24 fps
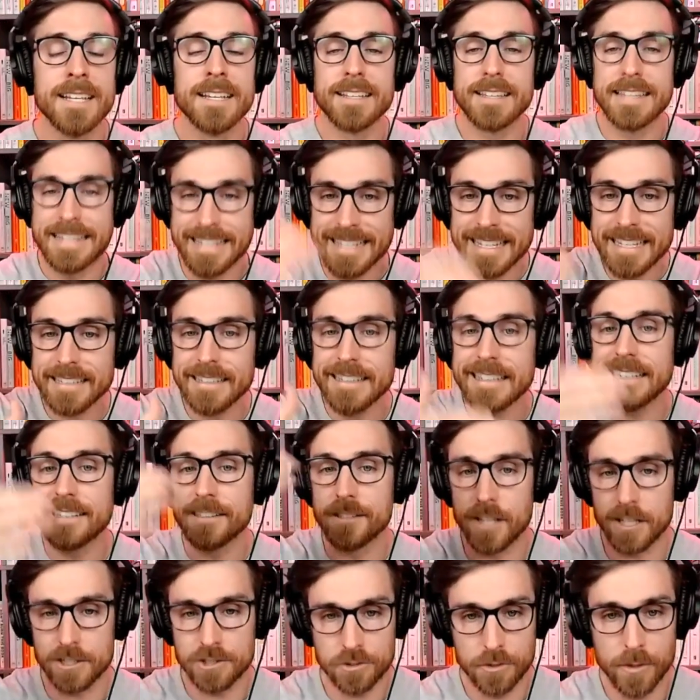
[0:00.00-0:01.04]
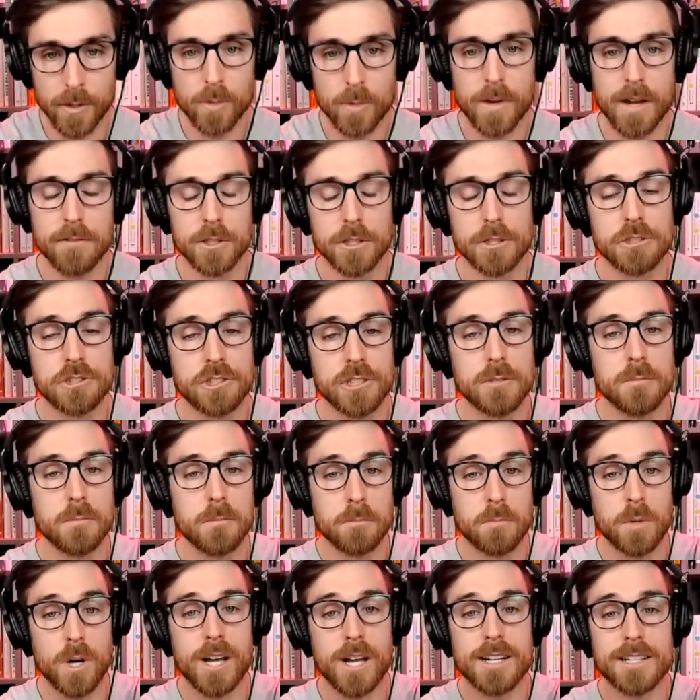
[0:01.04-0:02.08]
Then the Industrial Revolution
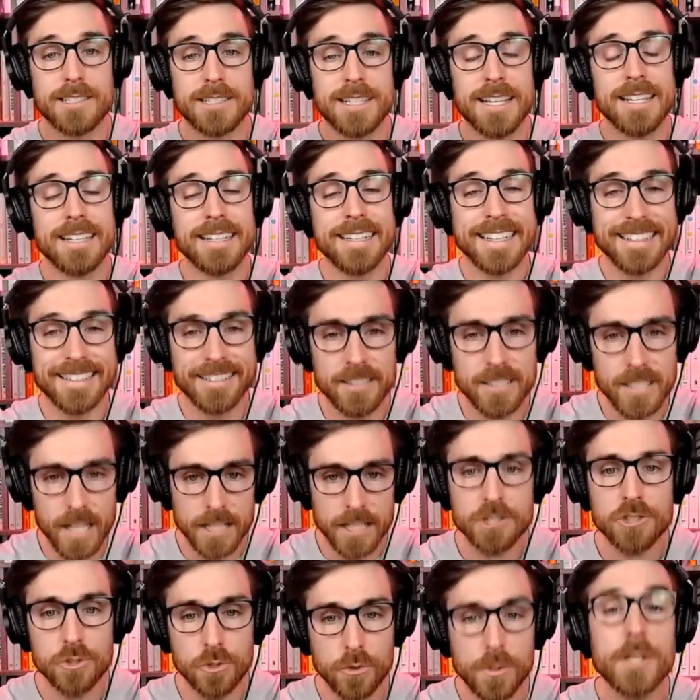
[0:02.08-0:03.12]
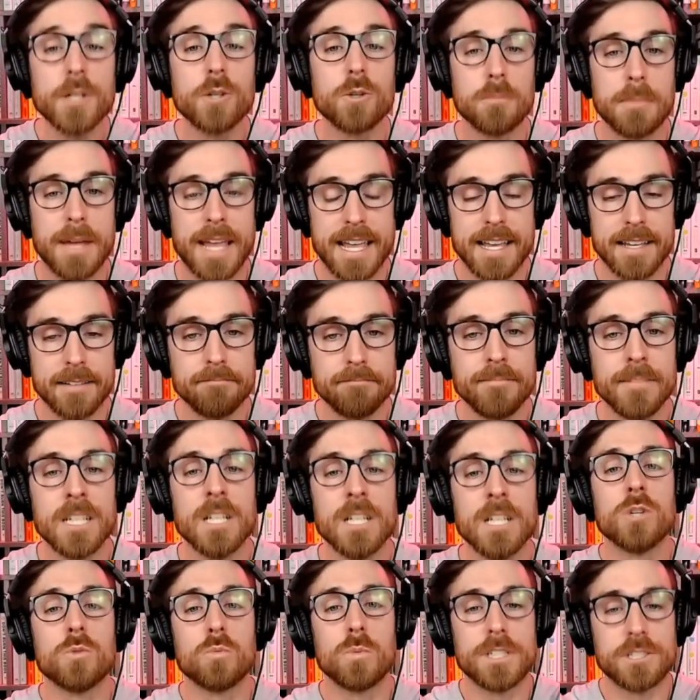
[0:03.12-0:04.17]
brought us Industrial Man,
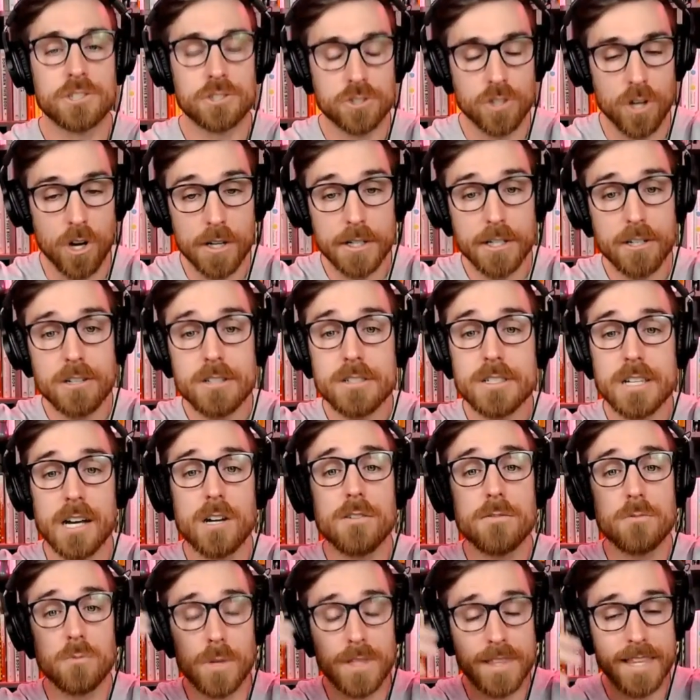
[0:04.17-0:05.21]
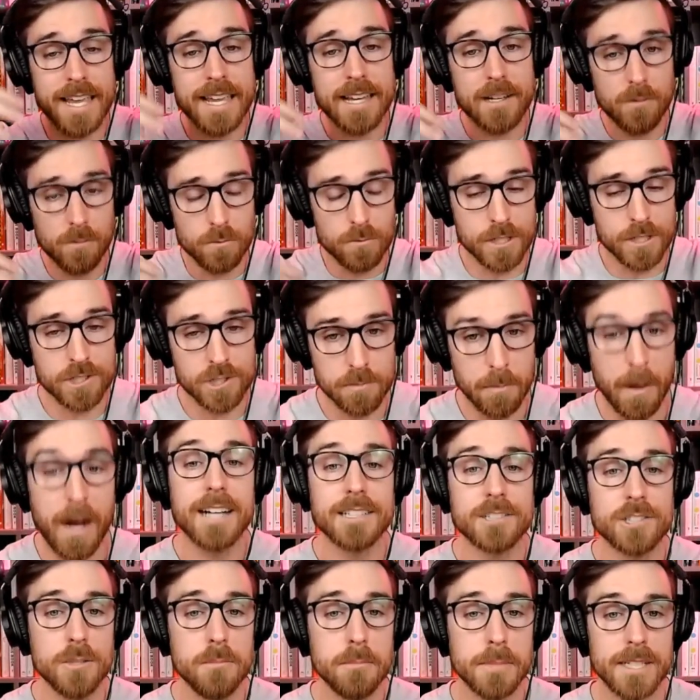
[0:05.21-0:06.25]
which saw yourself with a
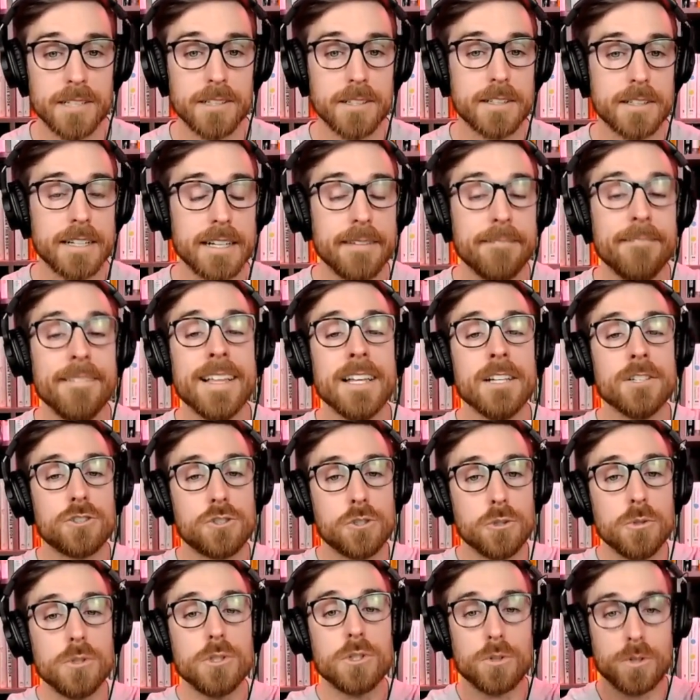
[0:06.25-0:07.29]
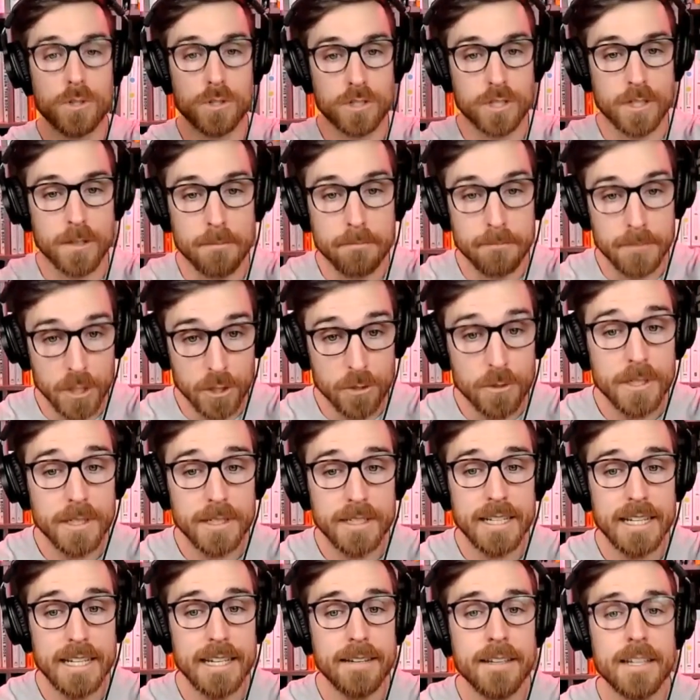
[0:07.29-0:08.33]
responsibility to your
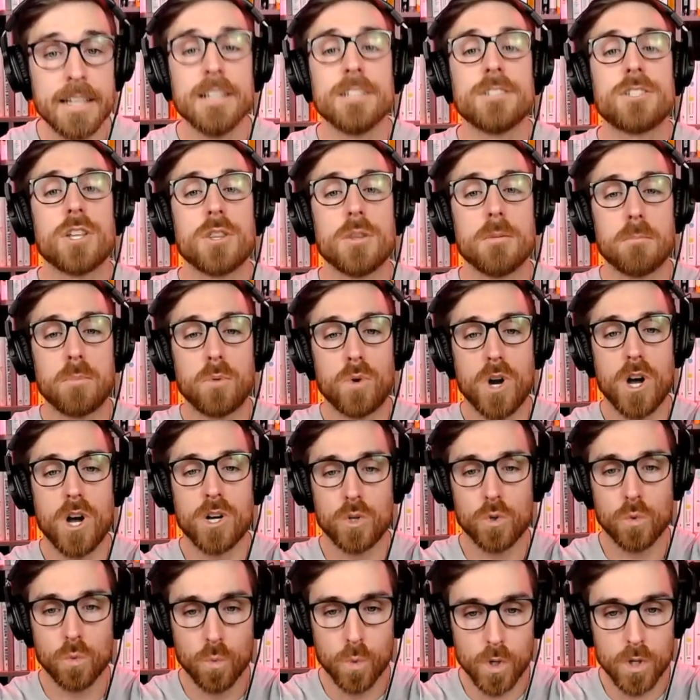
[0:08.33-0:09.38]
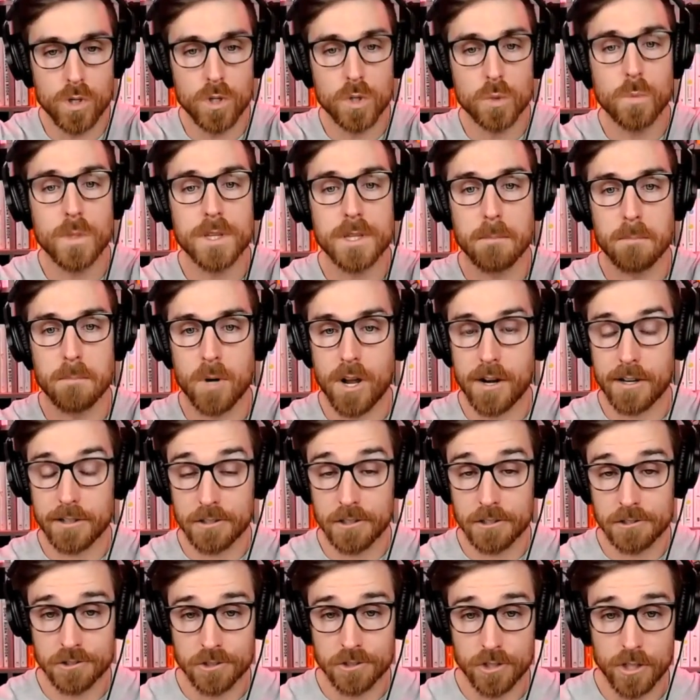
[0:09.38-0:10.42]
community, to the broader world with the
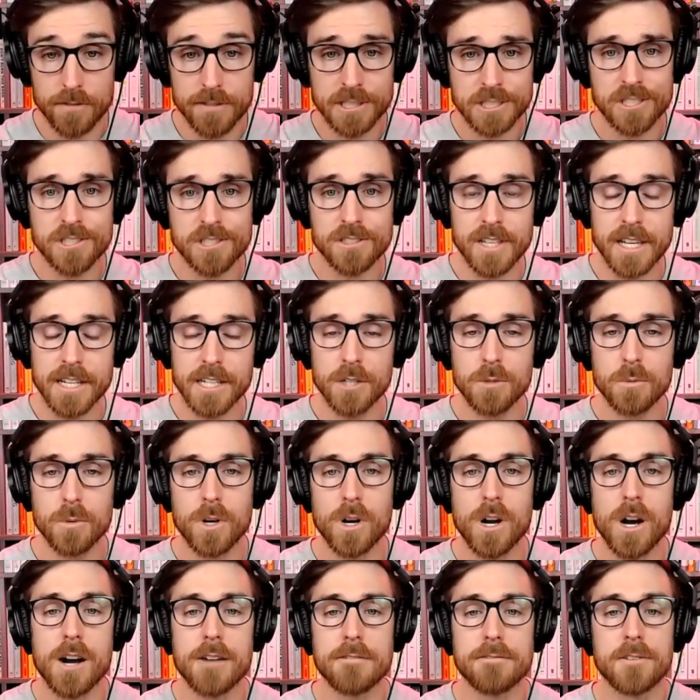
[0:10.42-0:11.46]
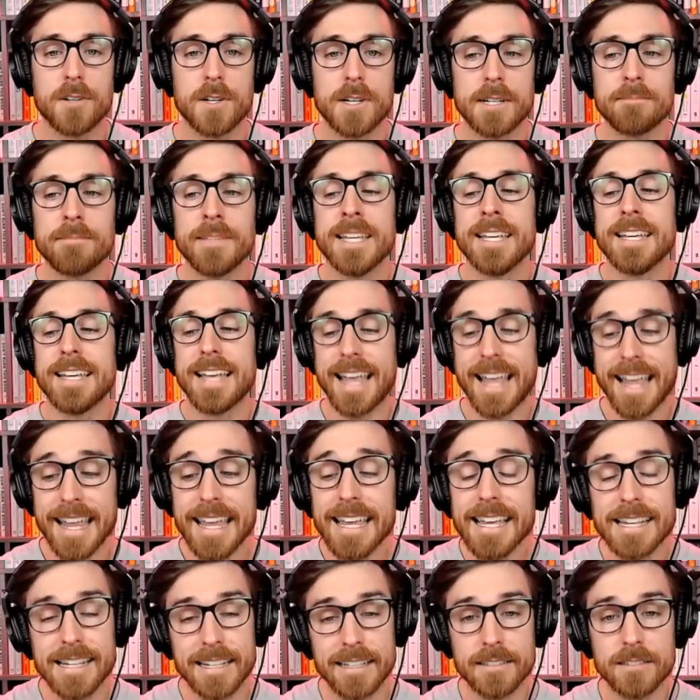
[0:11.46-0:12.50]
product or services that you were offering,
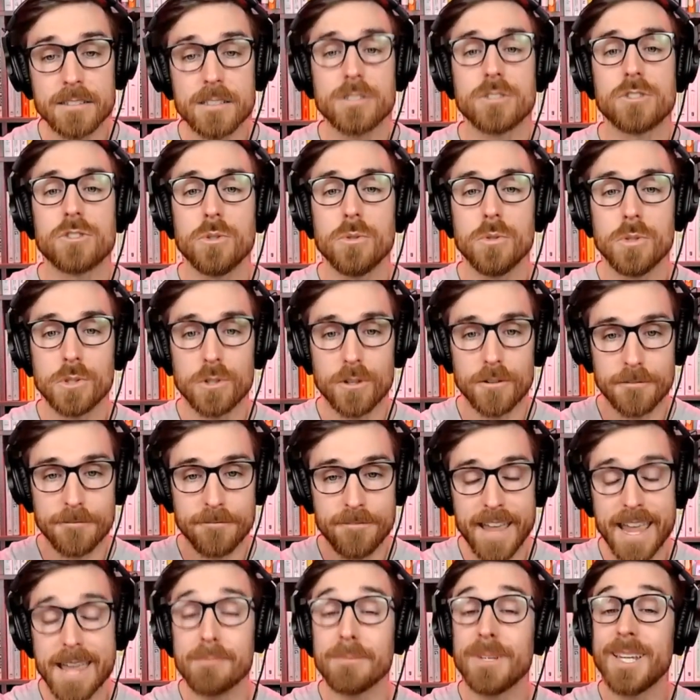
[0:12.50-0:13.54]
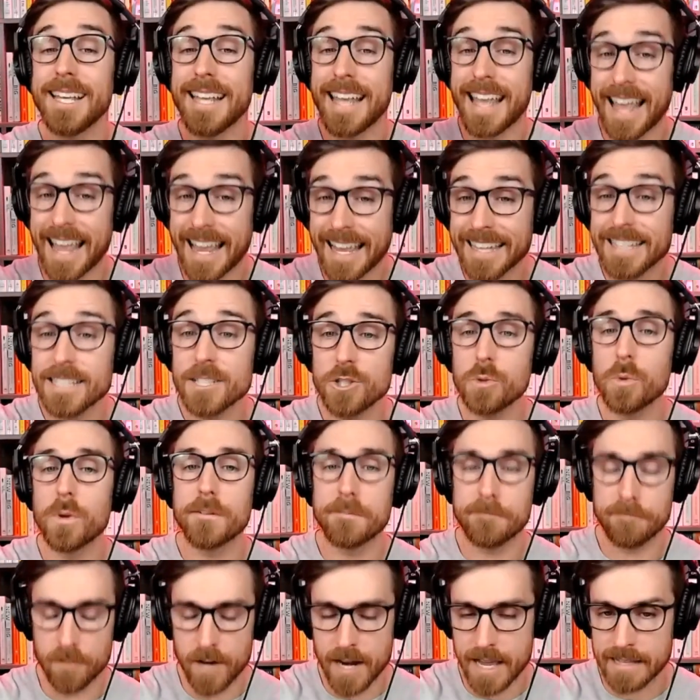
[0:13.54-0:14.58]
and to your family and your
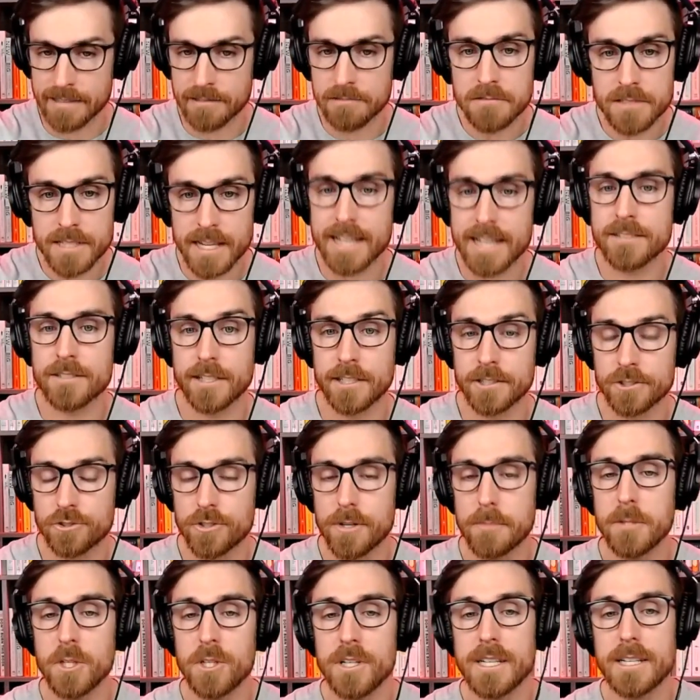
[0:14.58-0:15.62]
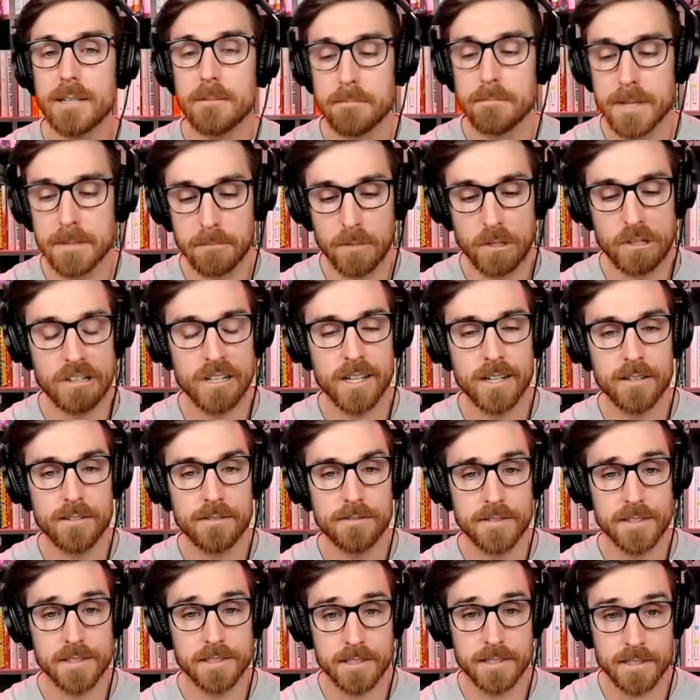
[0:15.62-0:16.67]
friends as a contributing member
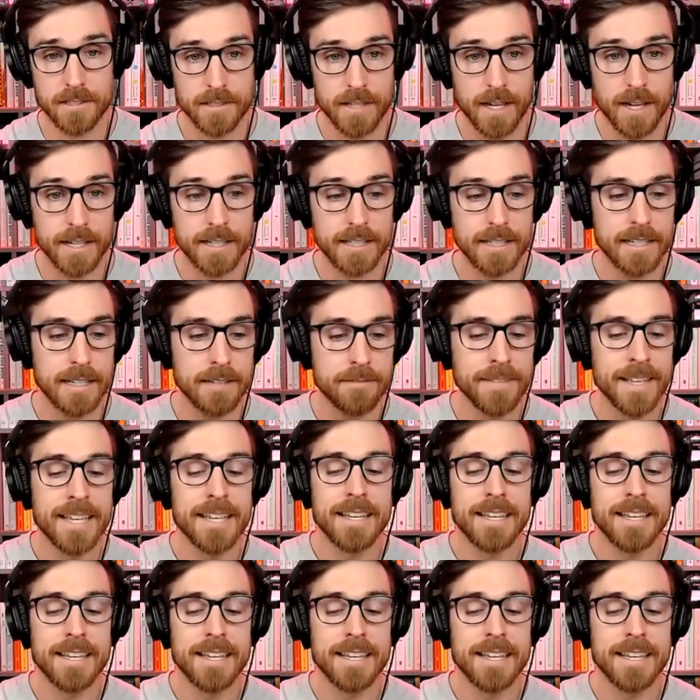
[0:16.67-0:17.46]
of society.